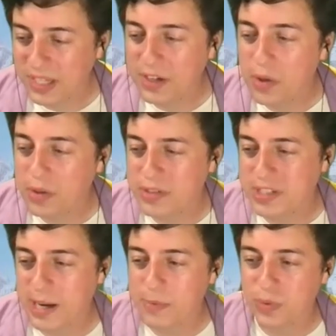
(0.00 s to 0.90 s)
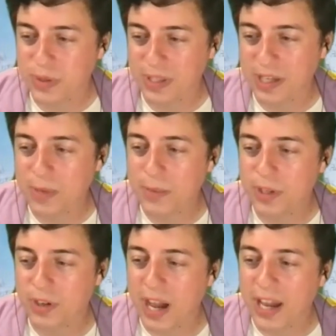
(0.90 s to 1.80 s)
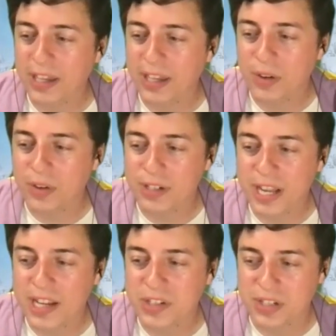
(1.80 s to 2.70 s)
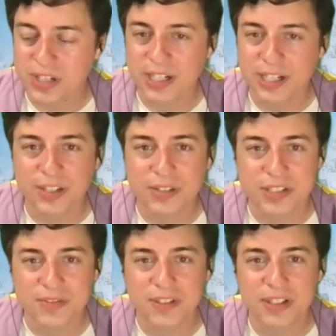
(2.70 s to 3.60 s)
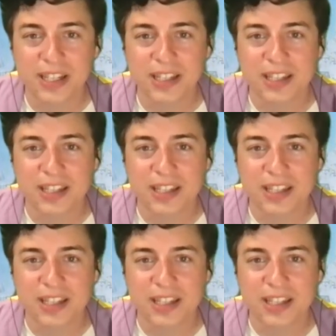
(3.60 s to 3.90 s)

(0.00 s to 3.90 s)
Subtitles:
know, those times where like maybe you're hiking or in nature and you just feel like